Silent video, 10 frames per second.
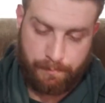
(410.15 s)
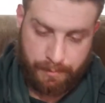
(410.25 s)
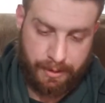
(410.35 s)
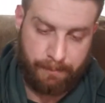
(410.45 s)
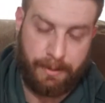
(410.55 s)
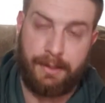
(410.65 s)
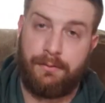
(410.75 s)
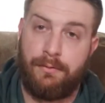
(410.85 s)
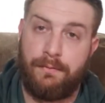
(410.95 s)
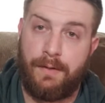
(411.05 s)
Step back
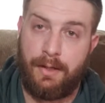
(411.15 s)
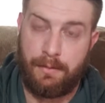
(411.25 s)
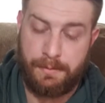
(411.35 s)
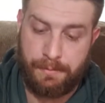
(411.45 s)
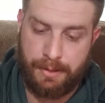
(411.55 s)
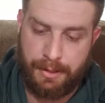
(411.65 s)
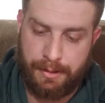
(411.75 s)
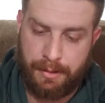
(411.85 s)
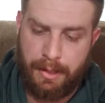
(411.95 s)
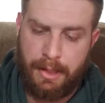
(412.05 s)
to firearms
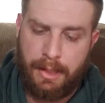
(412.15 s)
possession.